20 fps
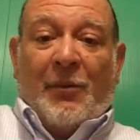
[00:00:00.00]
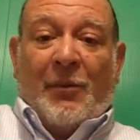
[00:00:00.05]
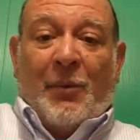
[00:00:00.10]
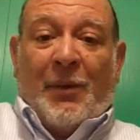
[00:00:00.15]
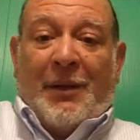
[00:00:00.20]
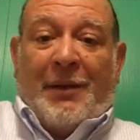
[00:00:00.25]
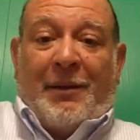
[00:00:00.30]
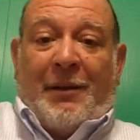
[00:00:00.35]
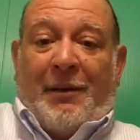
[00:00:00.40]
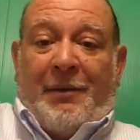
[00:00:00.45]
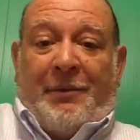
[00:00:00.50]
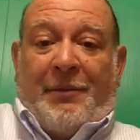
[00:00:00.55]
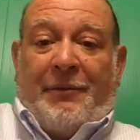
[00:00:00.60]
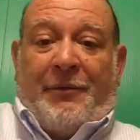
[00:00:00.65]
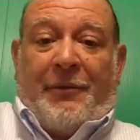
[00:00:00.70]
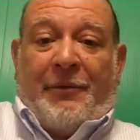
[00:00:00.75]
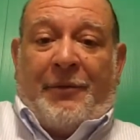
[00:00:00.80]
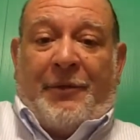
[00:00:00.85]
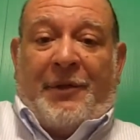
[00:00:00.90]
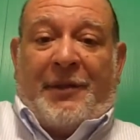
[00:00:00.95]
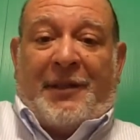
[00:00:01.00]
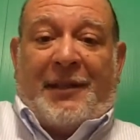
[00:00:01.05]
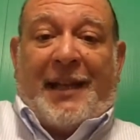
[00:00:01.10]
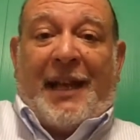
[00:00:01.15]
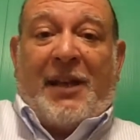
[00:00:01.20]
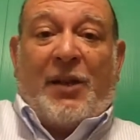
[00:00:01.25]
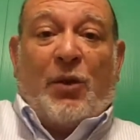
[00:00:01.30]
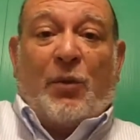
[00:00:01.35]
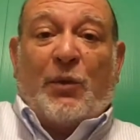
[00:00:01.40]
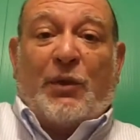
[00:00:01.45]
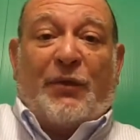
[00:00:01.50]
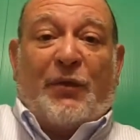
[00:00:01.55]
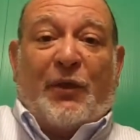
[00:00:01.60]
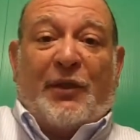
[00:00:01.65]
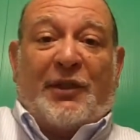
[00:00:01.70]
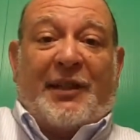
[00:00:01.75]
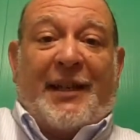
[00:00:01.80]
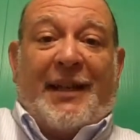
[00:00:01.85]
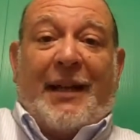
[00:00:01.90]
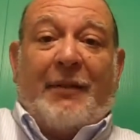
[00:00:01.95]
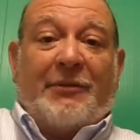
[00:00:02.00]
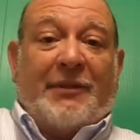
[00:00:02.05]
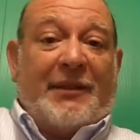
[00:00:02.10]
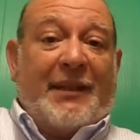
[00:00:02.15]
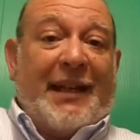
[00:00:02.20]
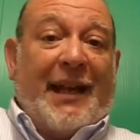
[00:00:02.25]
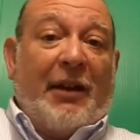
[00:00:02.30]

When the statehood was first announced,